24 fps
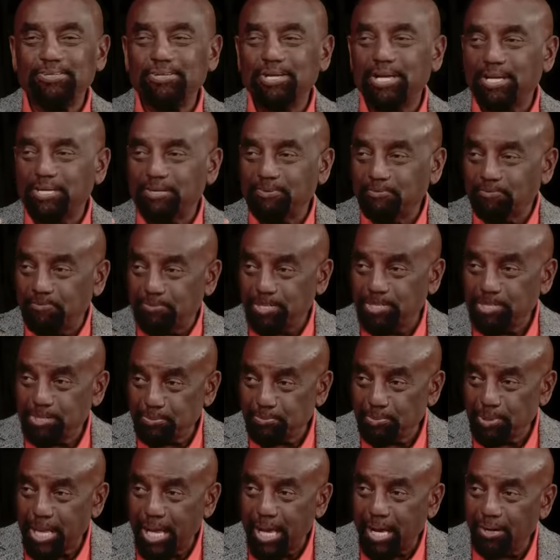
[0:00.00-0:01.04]
You have to fix
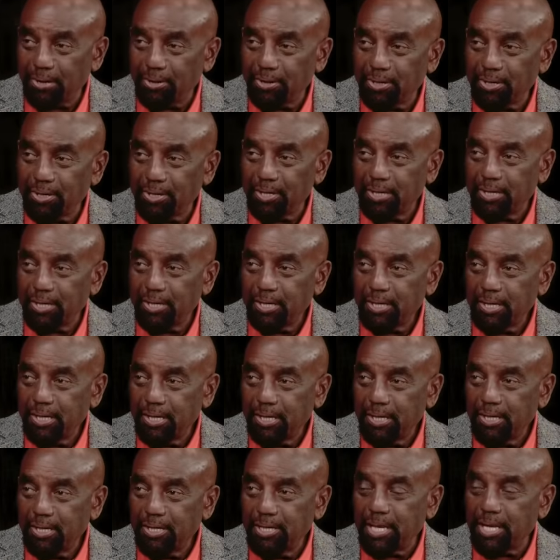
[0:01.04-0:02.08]
the plow.
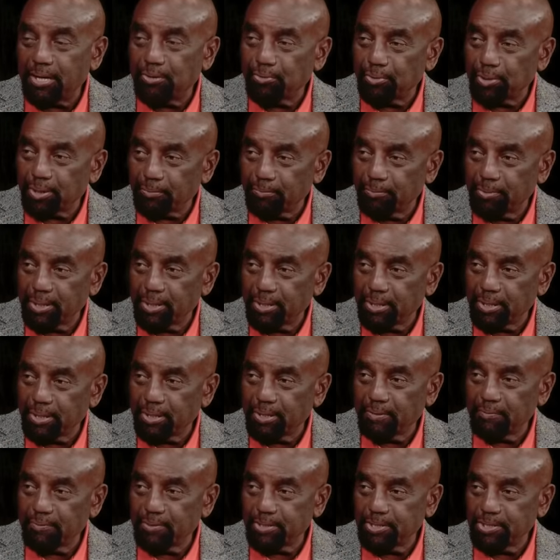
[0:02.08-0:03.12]
That's what a mother
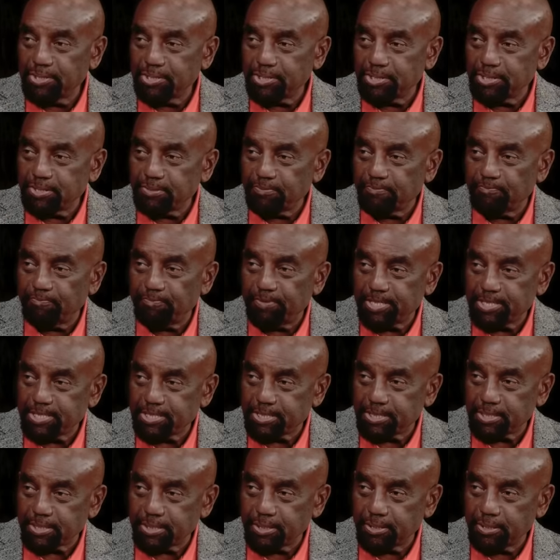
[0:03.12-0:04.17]
loves. It's just to
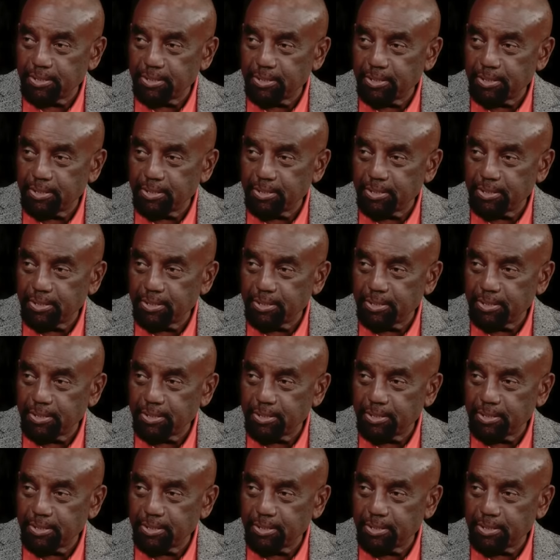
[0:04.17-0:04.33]
fix it.